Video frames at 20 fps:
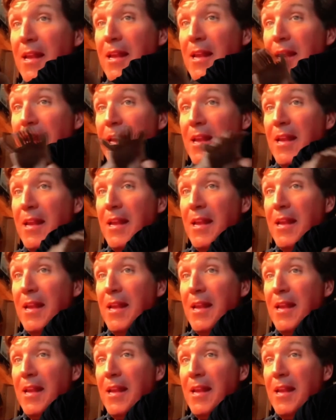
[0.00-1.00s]

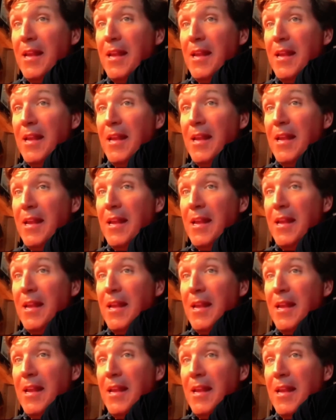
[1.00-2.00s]

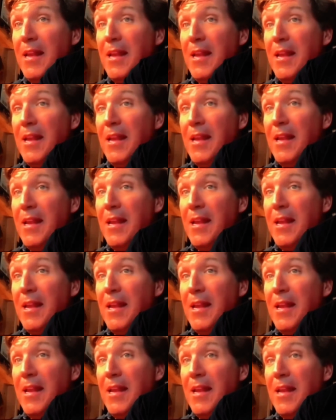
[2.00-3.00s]

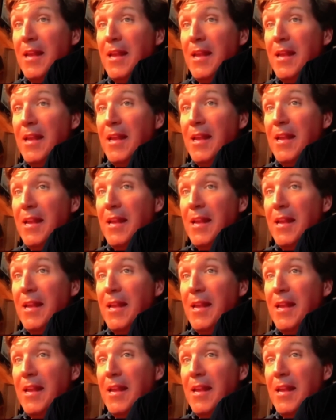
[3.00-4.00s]

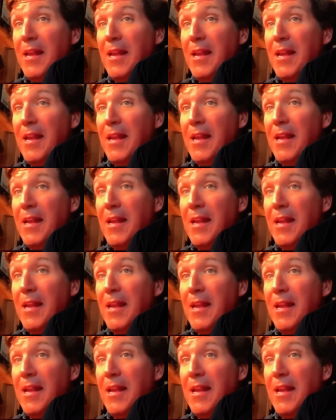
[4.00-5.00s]

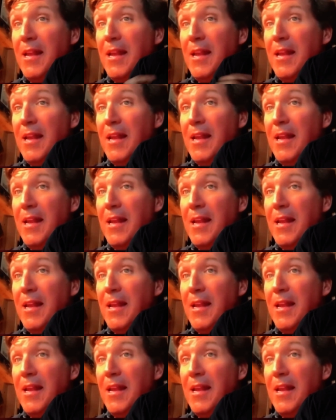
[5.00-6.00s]

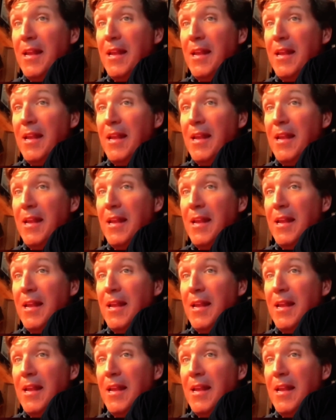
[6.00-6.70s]
This person isn't speaking.